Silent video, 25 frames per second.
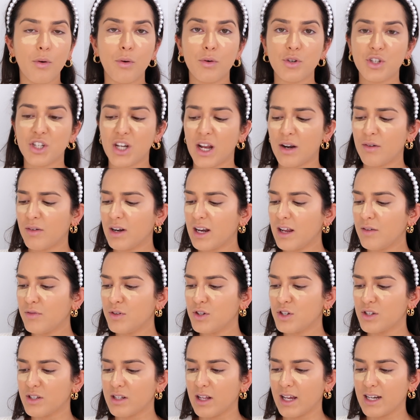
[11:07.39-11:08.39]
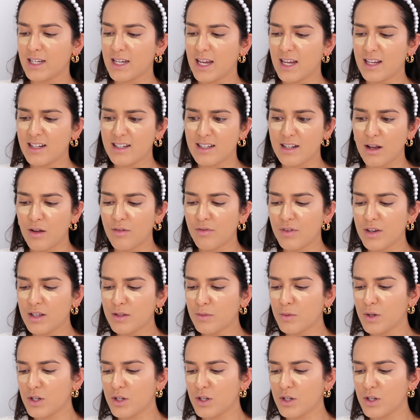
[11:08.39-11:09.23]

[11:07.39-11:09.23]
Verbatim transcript: or generally if you just like taking selfies,